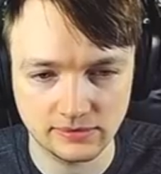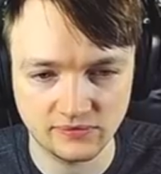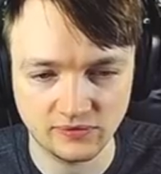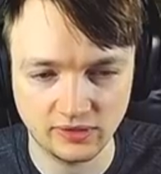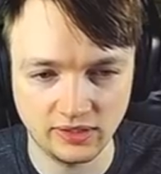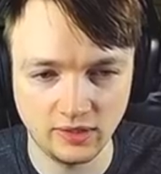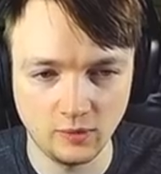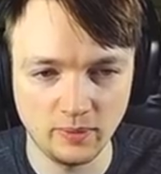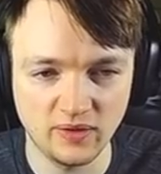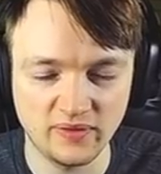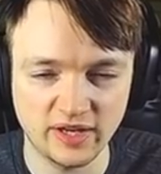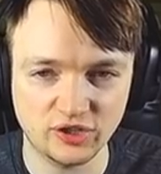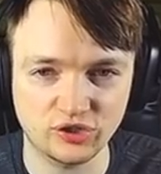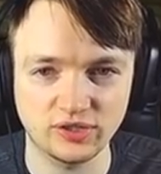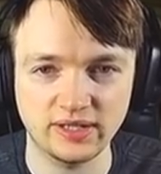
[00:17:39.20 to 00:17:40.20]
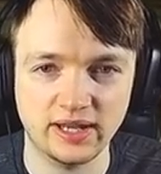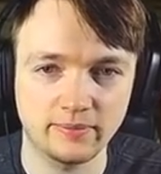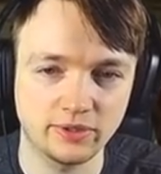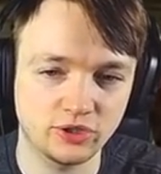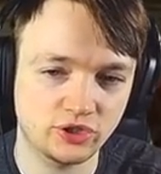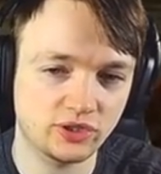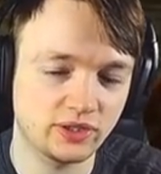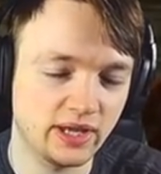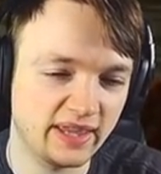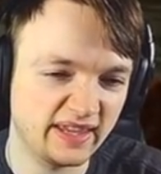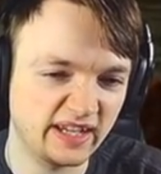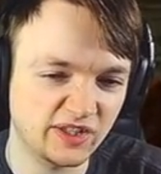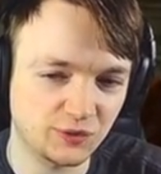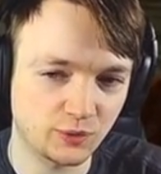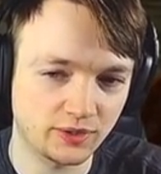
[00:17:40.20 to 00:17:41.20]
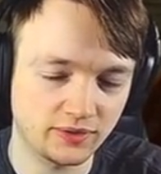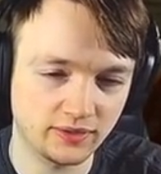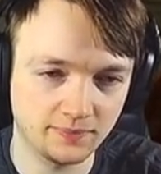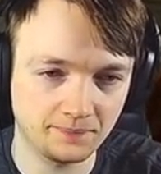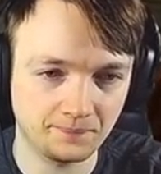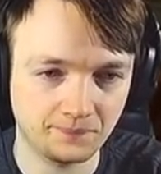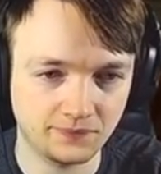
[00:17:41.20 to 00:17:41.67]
For a little bit of extra damage. I think it's worth it.